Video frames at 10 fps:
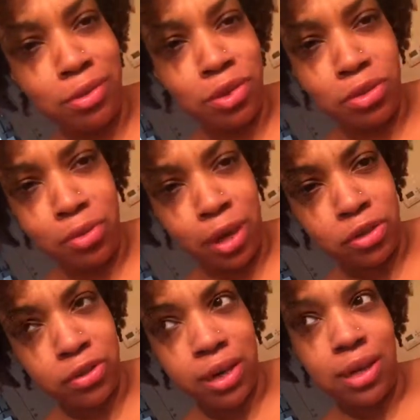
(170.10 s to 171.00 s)
2
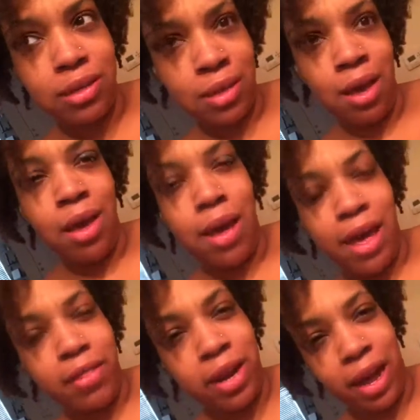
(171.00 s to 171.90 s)
extra eggs,
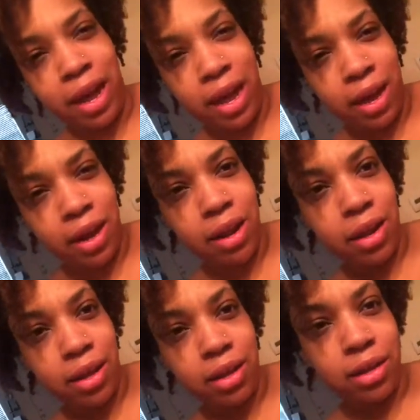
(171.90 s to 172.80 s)
and then I added
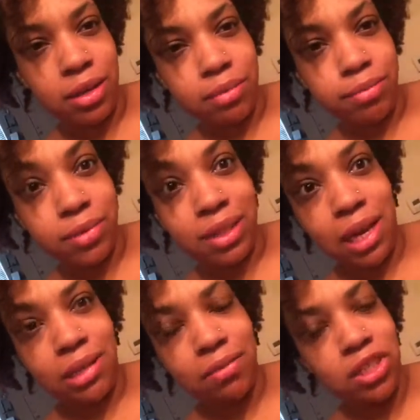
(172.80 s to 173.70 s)
a
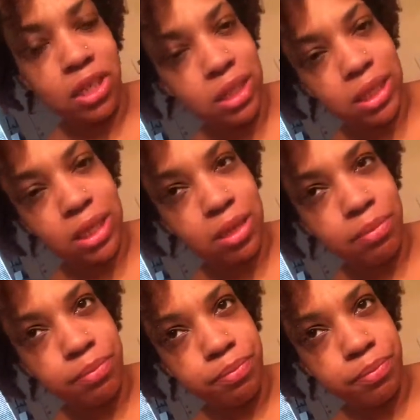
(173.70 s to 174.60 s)
slice of cheese to
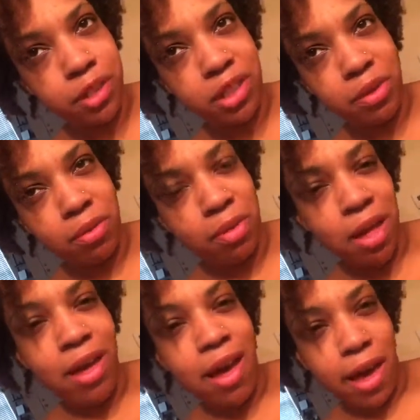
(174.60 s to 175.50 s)
them. So
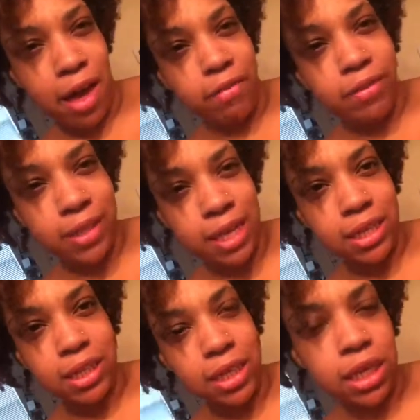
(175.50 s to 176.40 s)
a half a
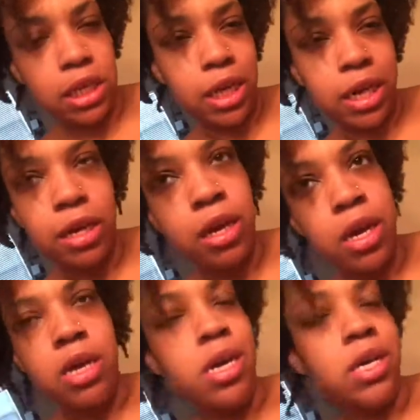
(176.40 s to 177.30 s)
slice to each egg.
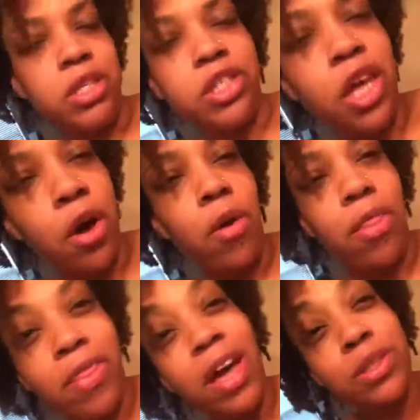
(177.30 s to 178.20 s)
So
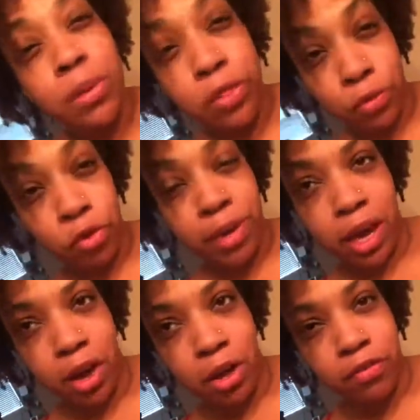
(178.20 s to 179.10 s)
that's what threw me
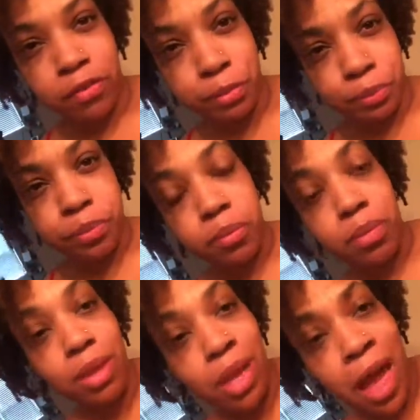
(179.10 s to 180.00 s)
off.
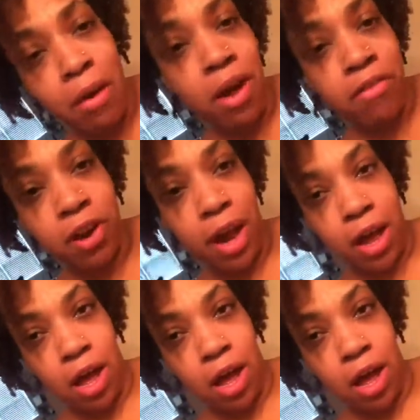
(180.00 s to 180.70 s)
However,